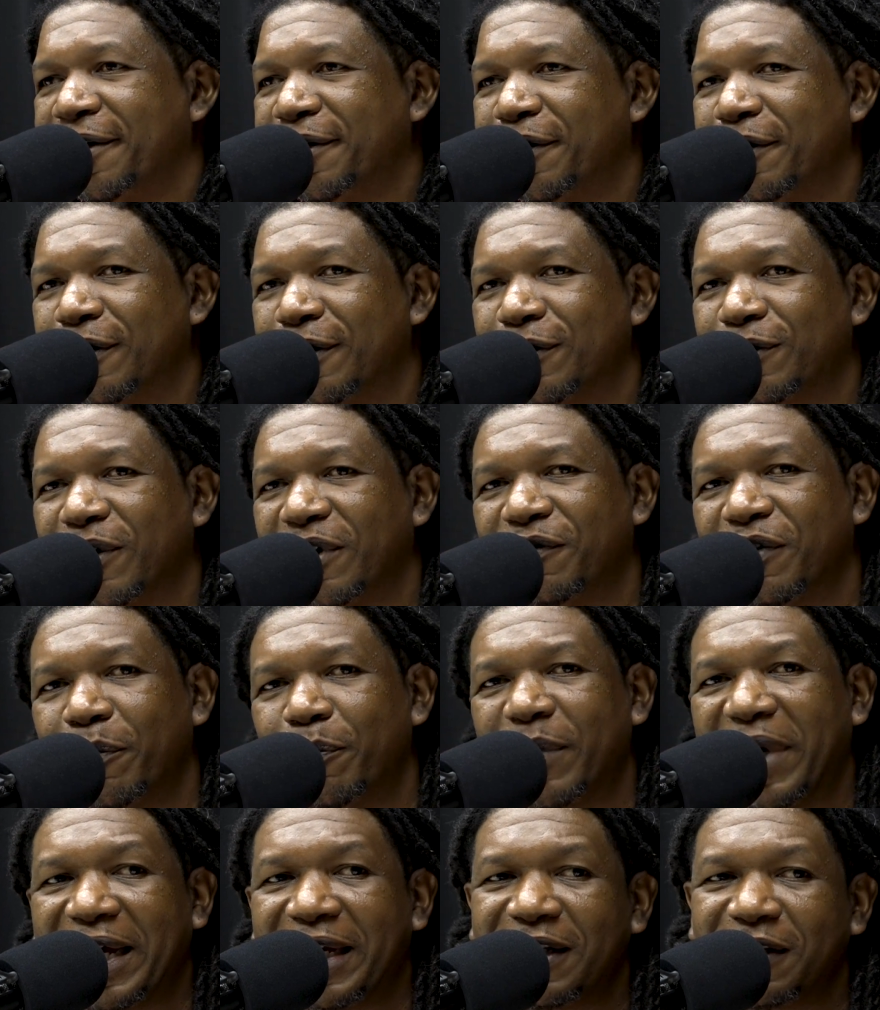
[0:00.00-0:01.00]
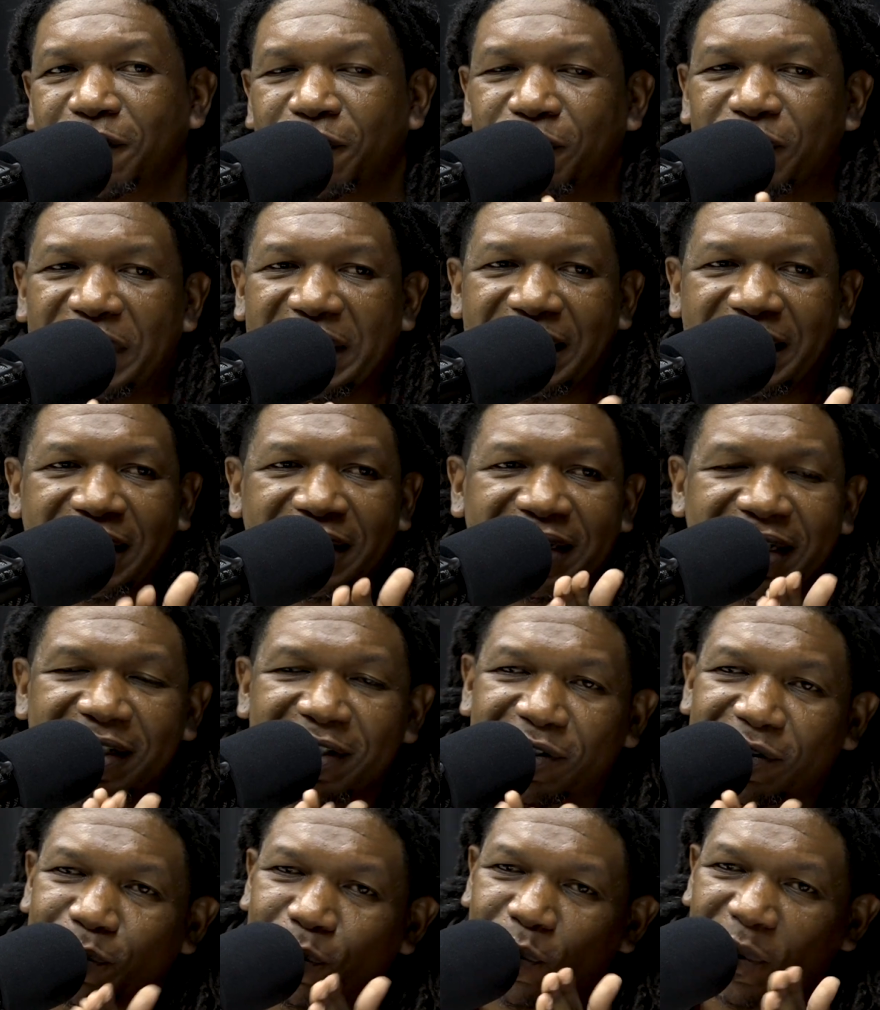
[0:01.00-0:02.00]
You know, so if a man is feeling
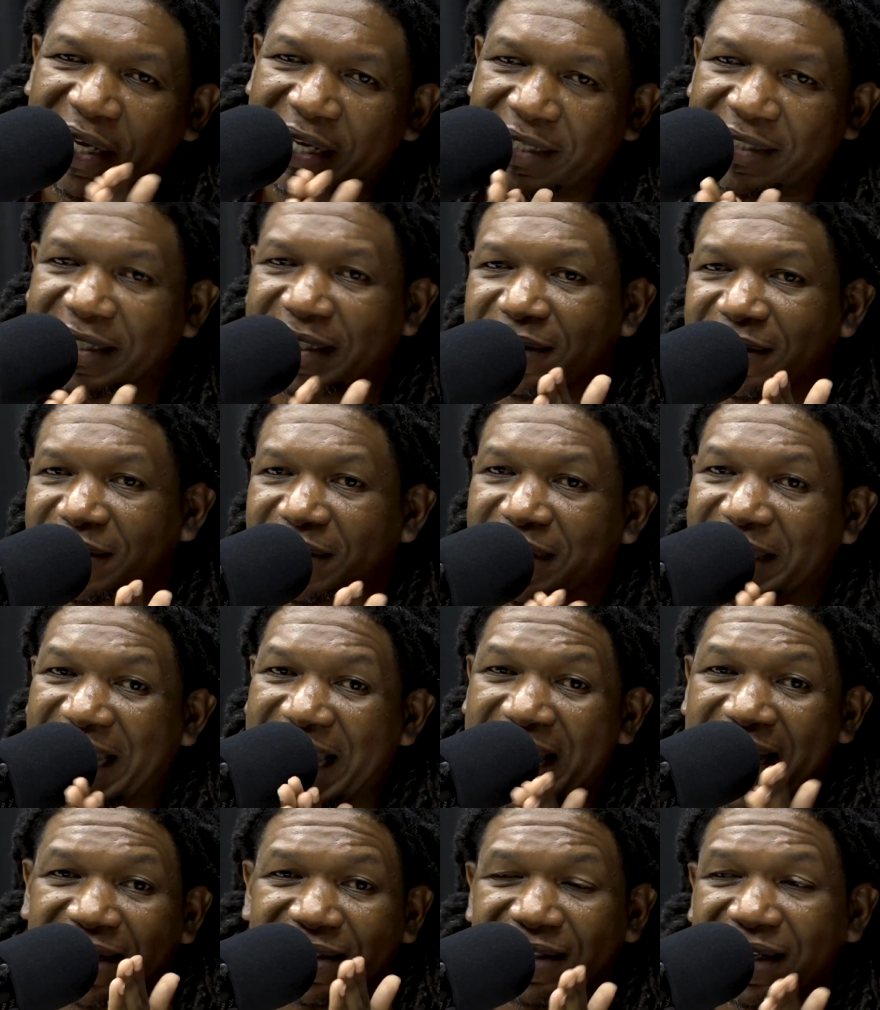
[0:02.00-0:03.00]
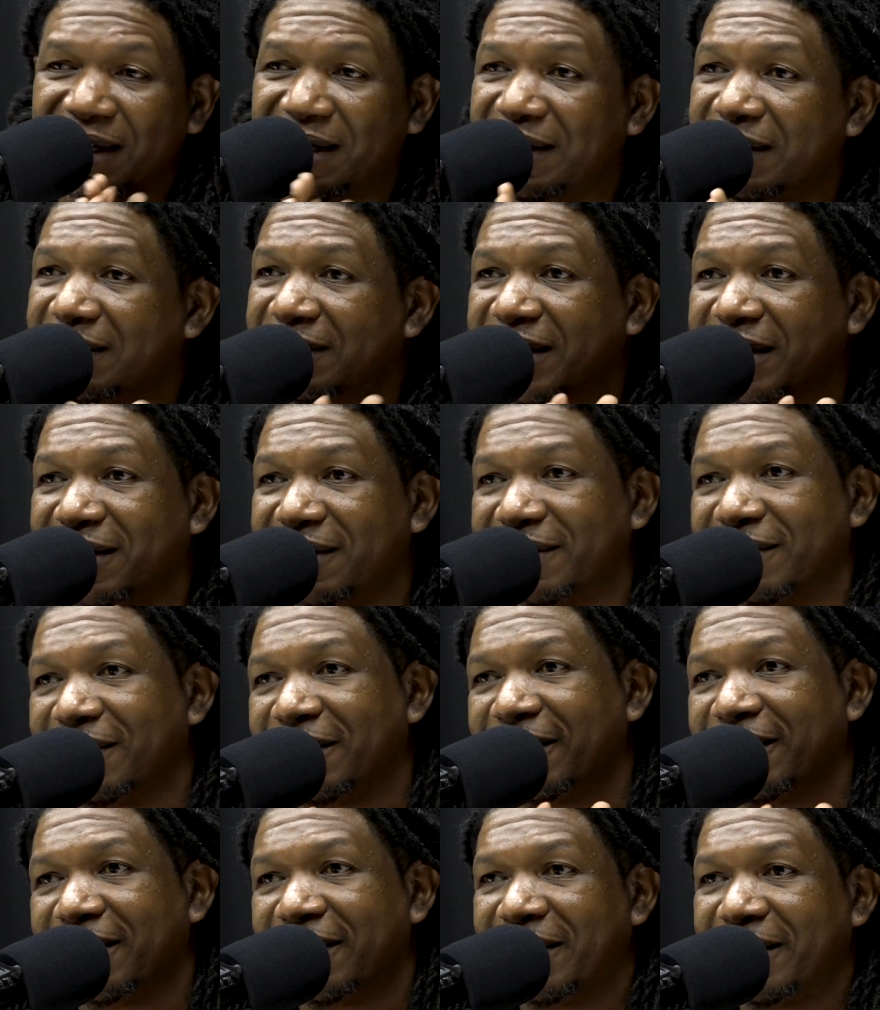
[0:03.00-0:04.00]
this way to ask anything,
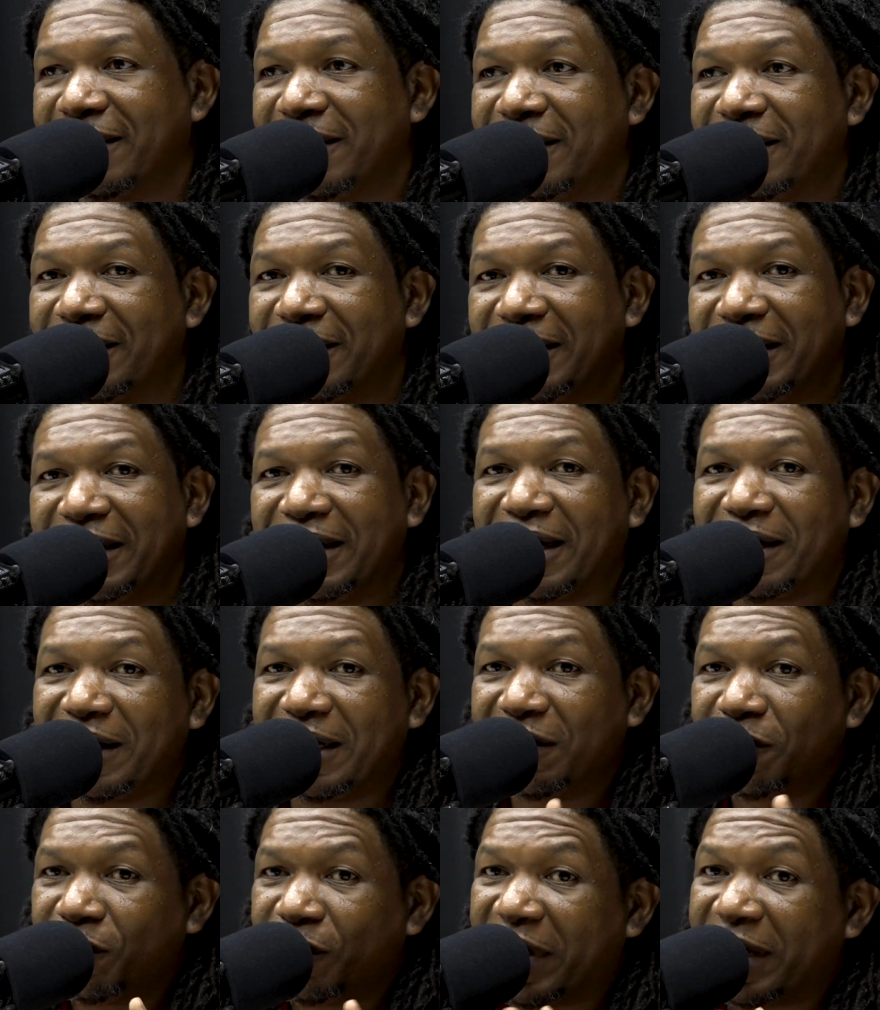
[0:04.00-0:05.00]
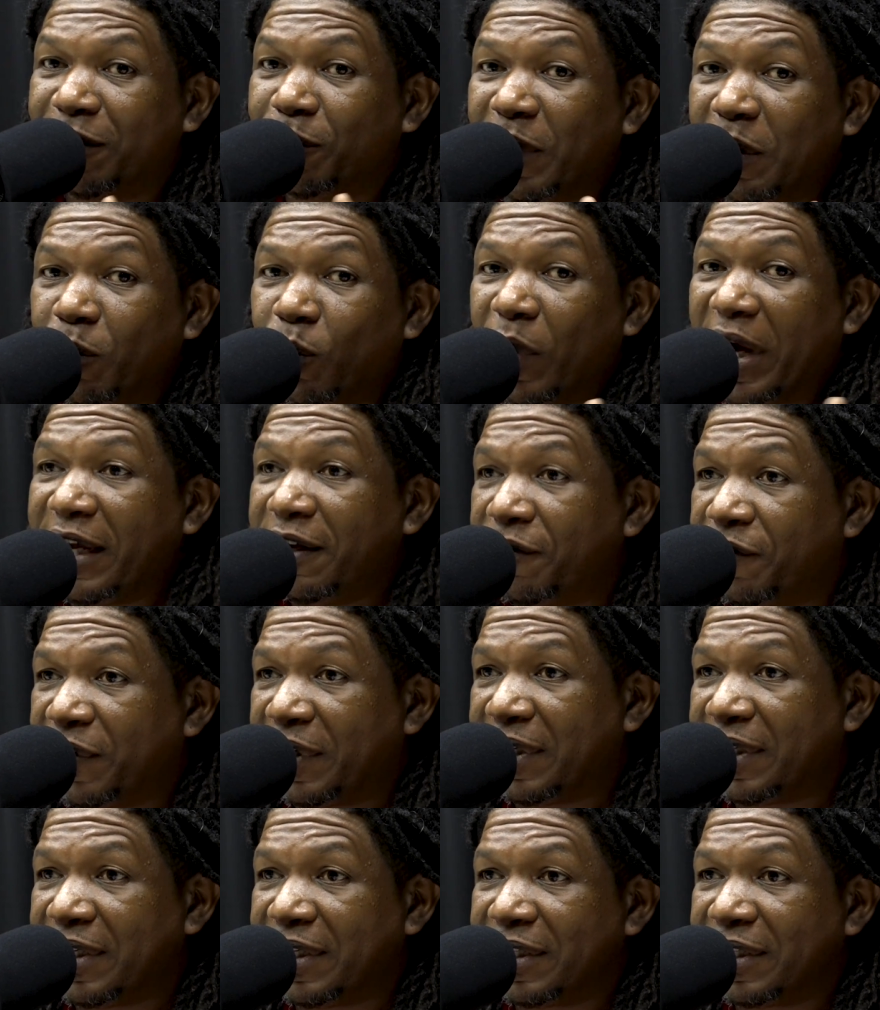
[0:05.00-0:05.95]
he got to evaluate why he feeling